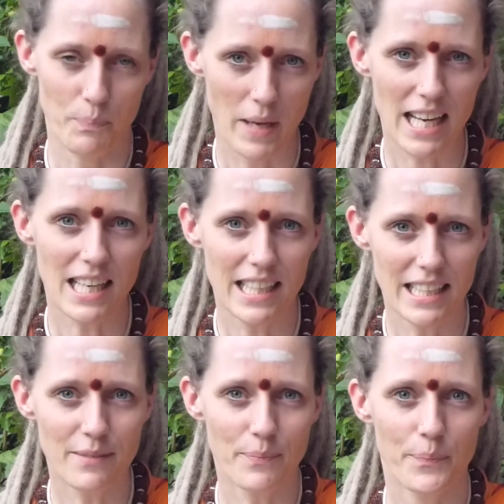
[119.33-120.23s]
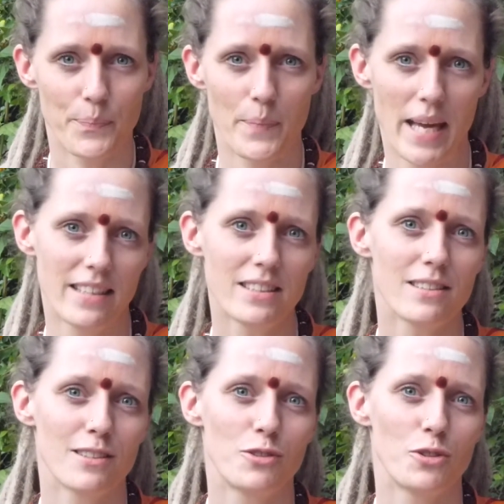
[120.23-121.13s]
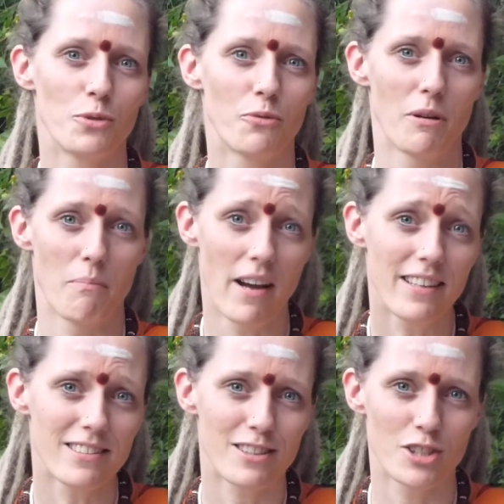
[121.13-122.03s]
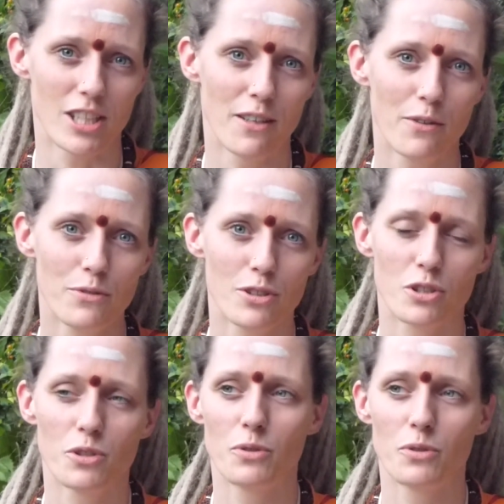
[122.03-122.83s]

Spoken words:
mainly meant to remind ourselves